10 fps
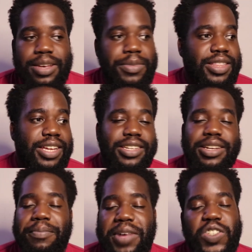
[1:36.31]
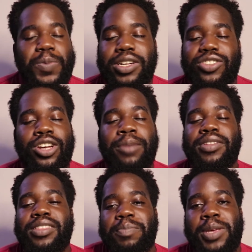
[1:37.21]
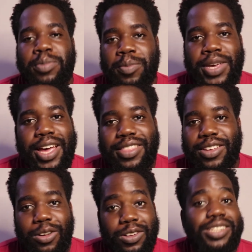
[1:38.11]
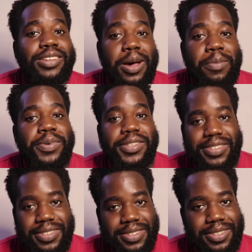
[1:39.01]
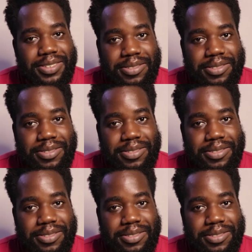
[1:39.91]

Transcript: I mean, they did a much better job than the people behind the Golden Compass.